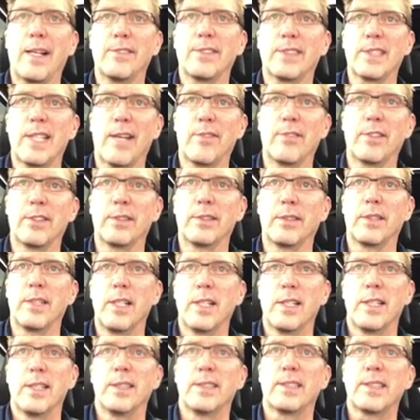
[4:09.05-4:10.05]
7
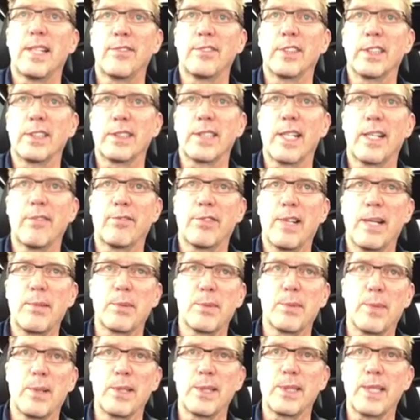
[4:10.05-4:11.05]
to 10
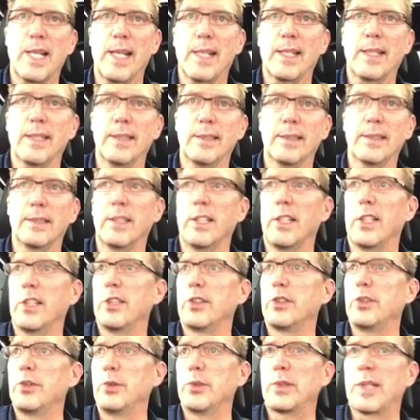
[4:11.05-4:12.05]
frames per
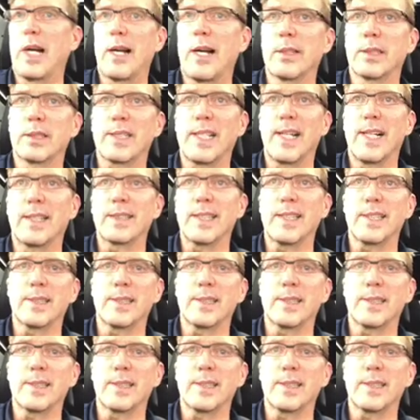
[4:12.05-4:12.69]
second, 2 card slots.